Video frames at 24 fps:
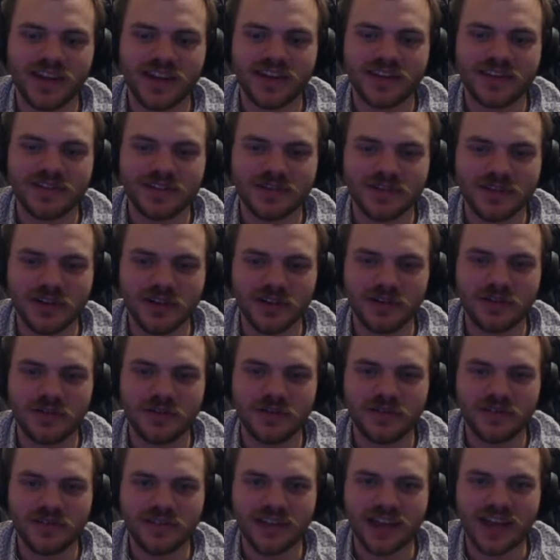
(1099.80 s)

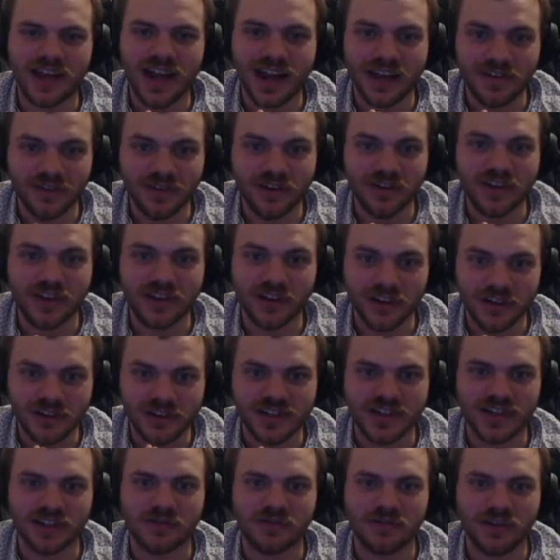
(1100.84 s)
So that advert can go
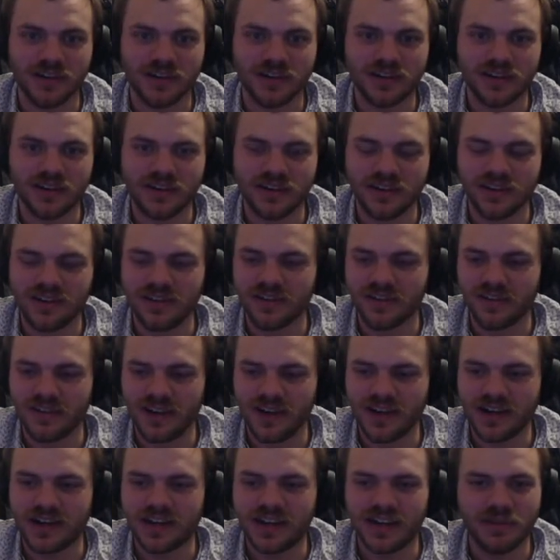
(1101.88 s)
suck one,
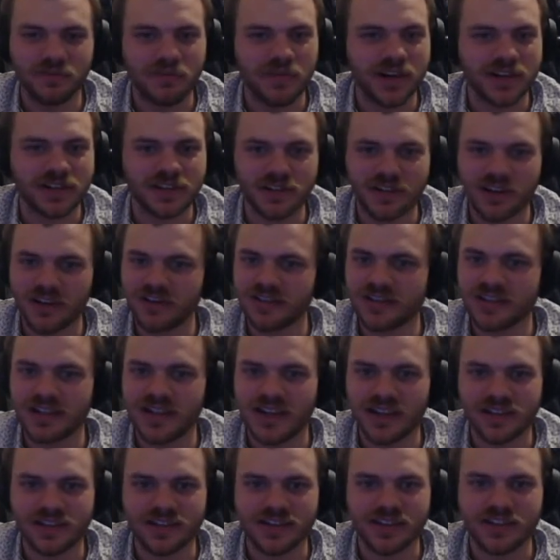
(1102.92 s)
right? Makes no
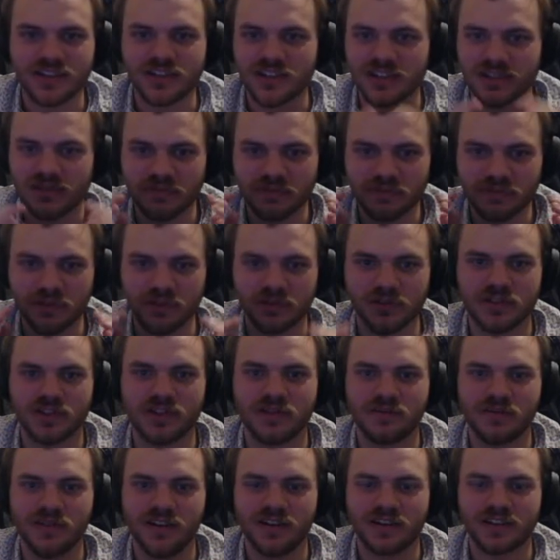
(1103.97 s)
sense. It's just
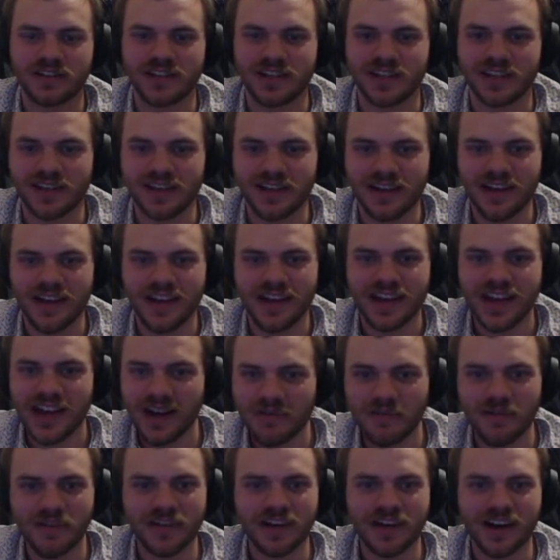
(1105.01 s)
bullshit marketing.
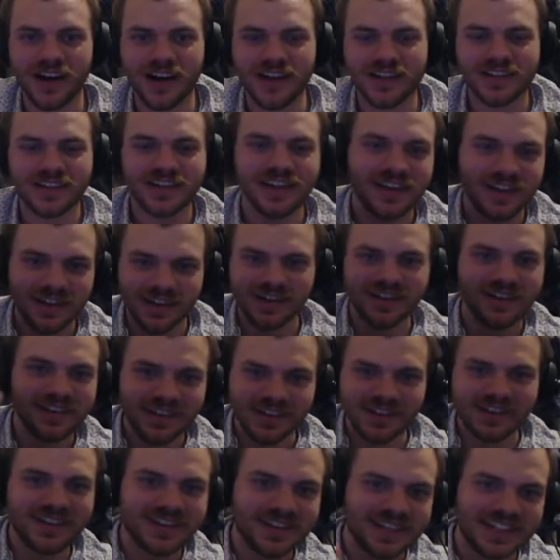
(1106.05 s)
Come on, guys.
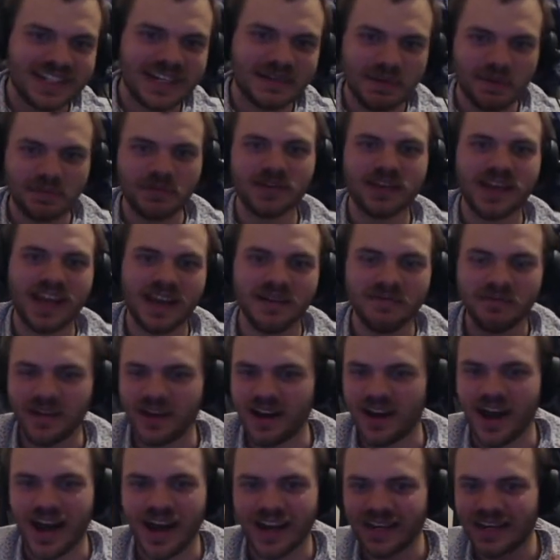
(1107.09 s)
Step up your game.
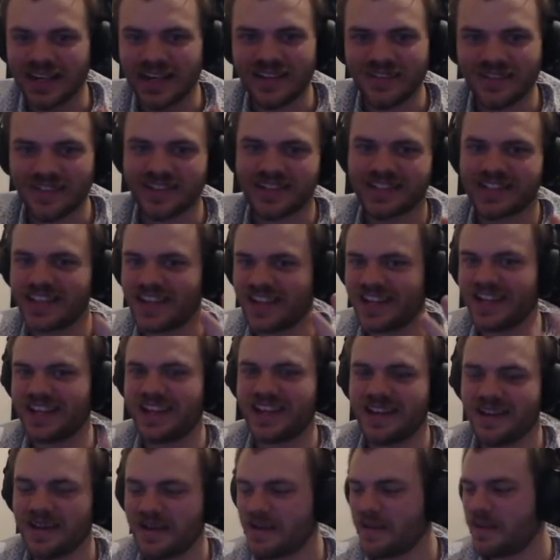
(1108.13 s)
I didn't even see
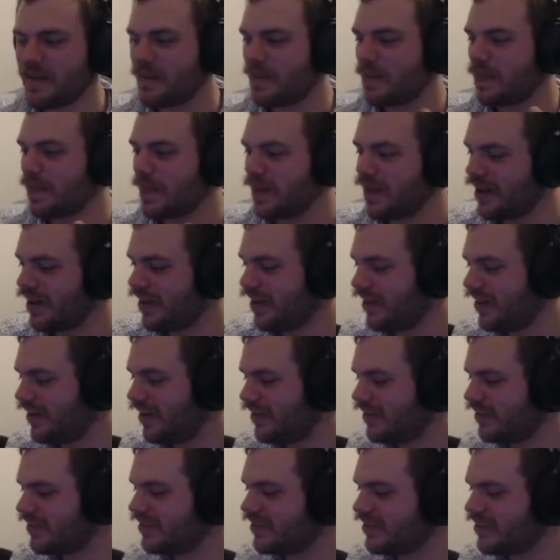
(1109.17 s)
any
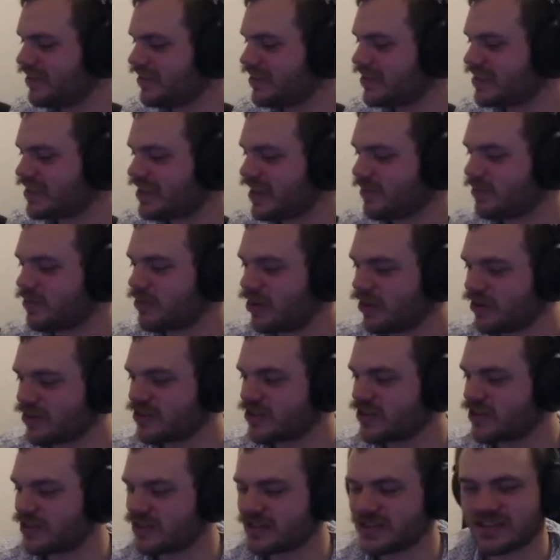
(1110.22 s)

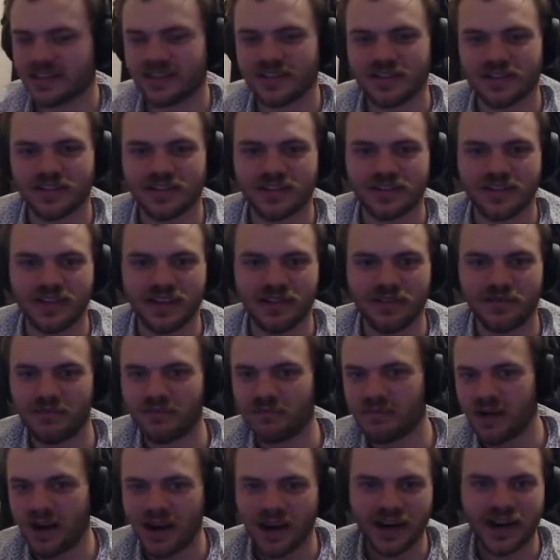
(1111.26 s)
subconscious,
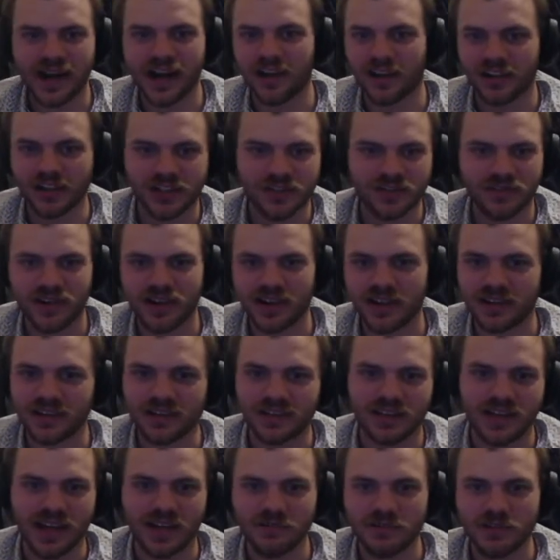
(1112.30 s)

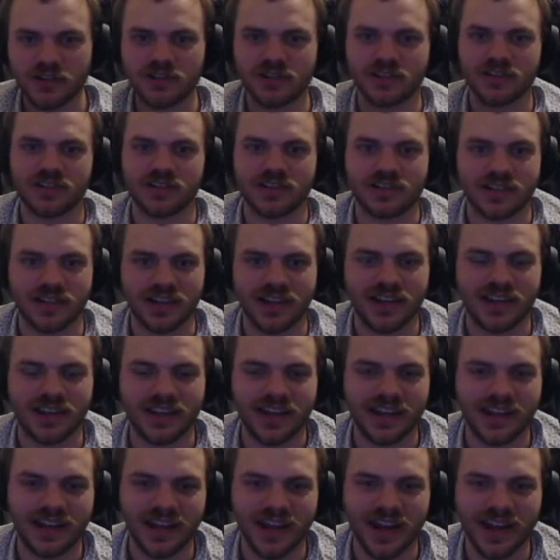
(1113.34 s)
mind-altering images
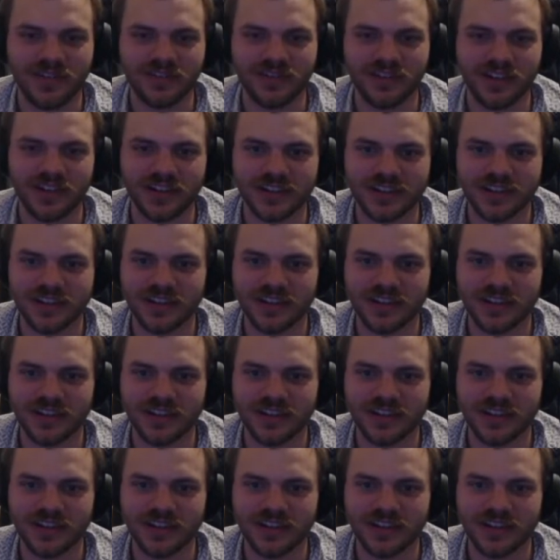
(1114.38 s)
in that advert.